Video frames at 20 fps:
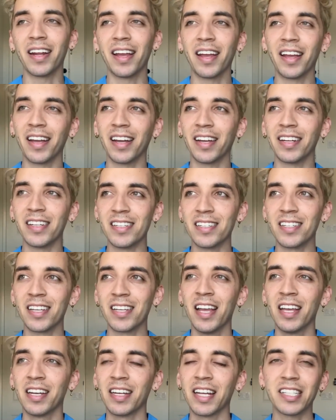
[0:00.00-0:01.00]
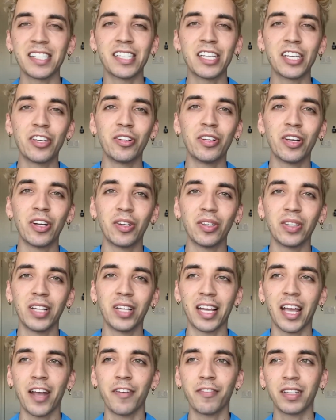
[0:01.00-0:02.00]
And next thing you know,
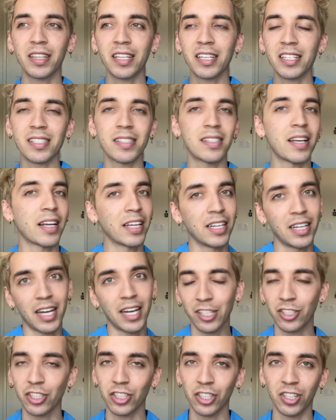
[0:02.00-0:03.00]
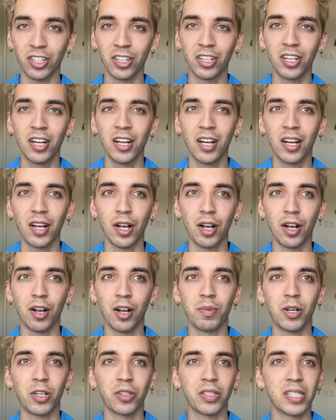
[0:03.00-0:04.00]
everything is second nature.
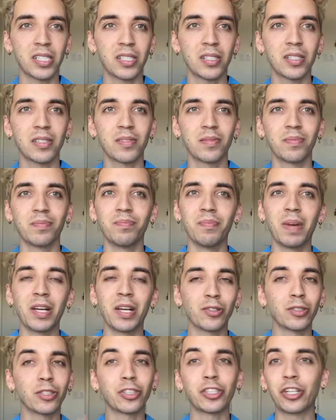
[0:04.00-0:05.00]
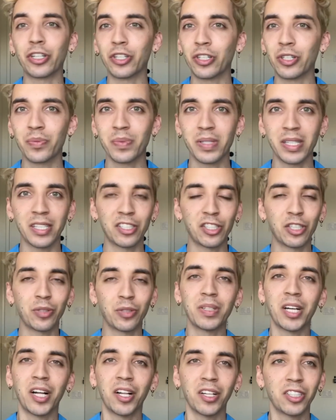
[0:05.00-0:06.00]
All these medical terms and the
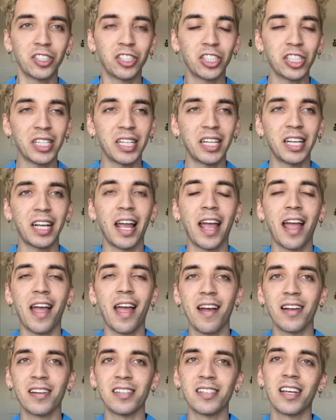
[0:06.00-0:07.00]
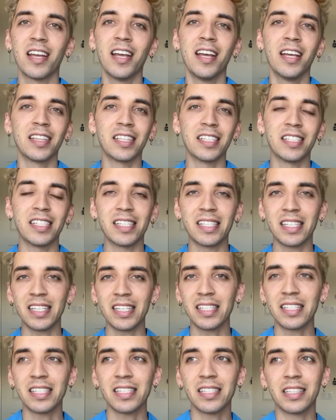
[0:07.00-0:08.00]
terminology and the
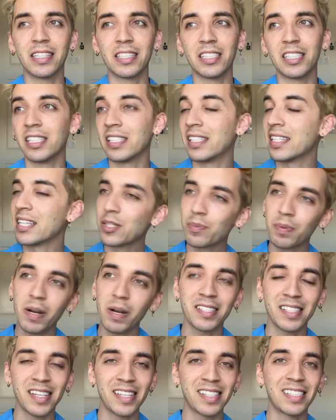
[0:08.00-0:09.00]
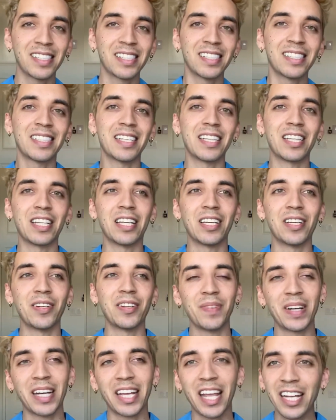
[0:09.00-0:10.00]
diseases and the disease processes and the
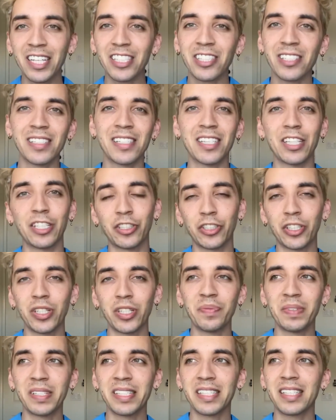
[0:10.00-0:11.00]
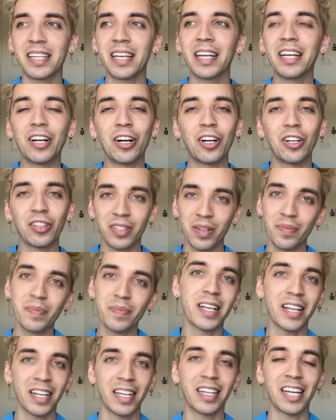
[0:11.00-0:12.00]
medications and the treatments, it all comes
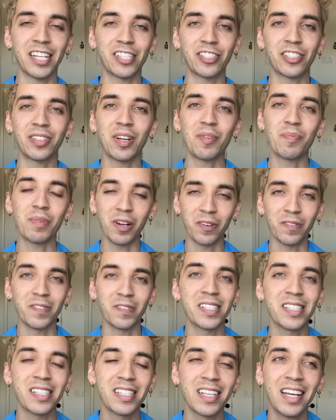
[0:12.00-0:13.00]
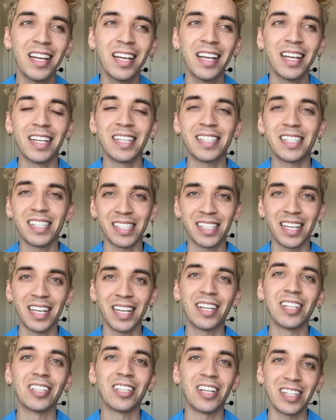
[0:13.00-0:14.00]
second nature. And I promise it does get
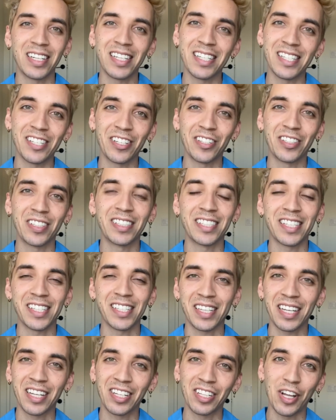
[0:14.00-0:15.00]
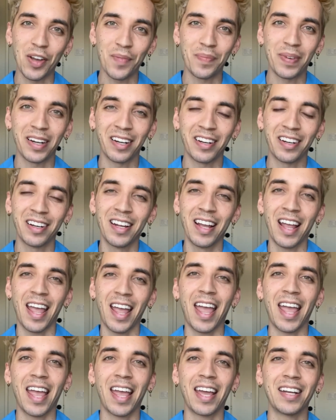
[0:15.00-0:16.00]
a lot easier, and it does get a lot better.
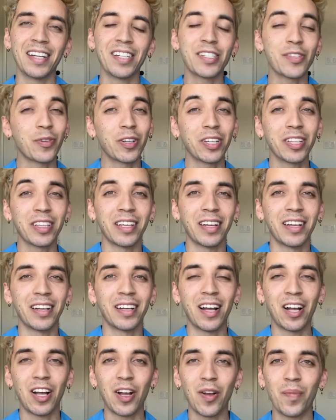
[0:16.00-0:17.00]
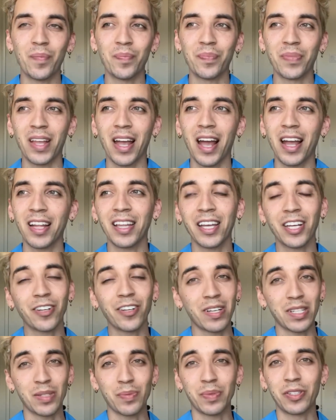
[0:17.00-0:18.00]
And it's worth it. I like
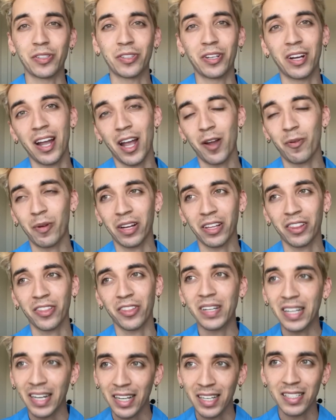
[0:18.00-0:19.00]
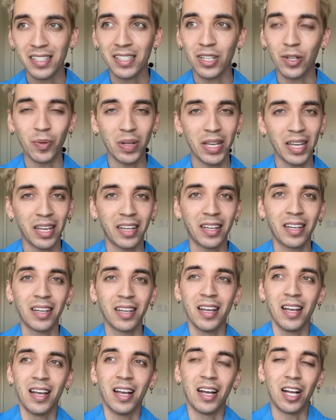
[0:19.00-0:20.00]
respiratory. I work 3 days a week.
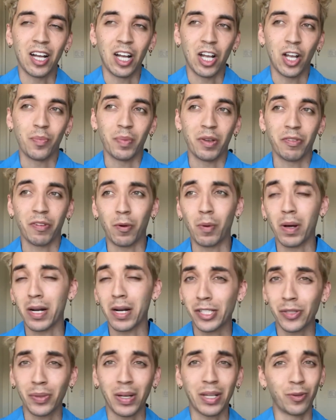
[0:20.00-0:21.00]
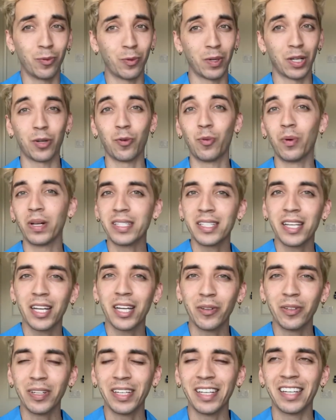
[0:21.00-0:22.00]
If I wanted to, I could work 1 day a
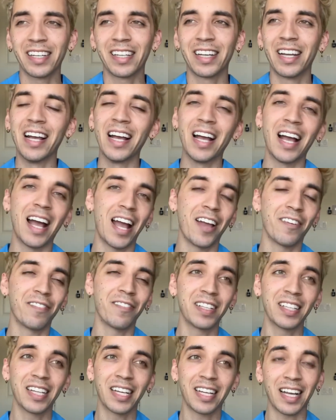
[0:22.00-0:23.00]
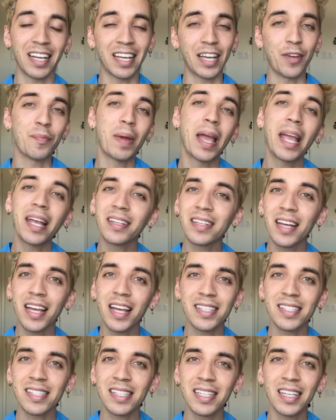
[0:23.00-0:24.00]
week. I feel like I get paid
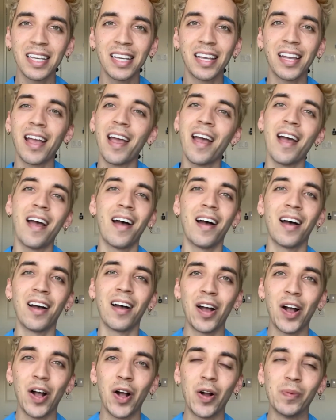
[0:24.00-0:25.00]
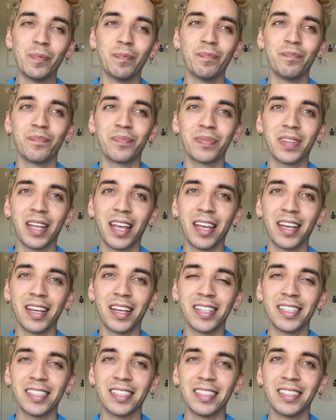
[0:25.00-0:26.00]
nicely.
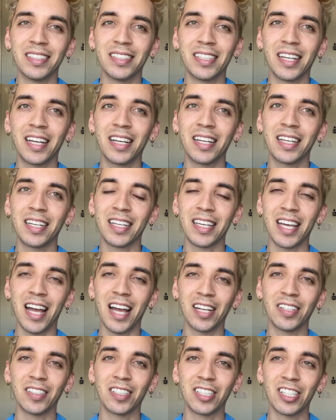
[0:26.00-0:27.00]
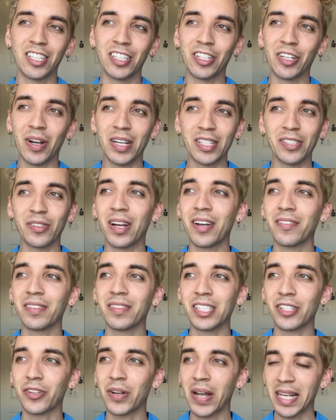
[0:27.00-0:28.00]
And yeah, I don't have
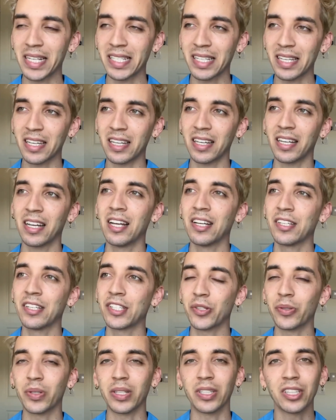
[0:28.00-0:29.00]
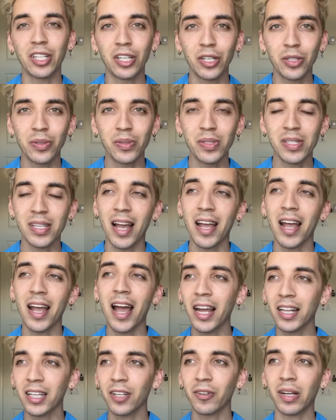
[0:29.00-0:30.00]
these crazy student loans. I
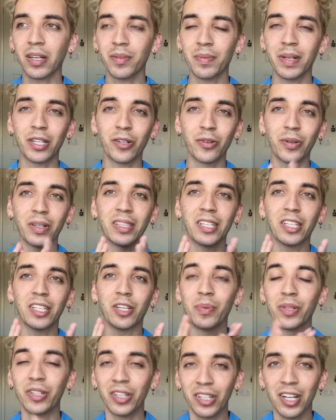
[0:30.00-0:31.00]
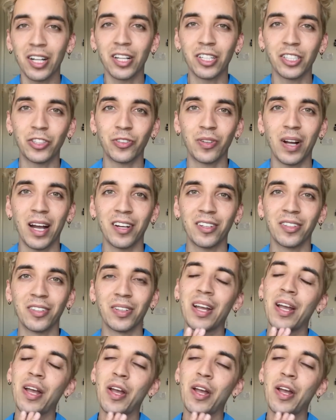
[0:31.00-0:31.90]
highly recommend going the community college route.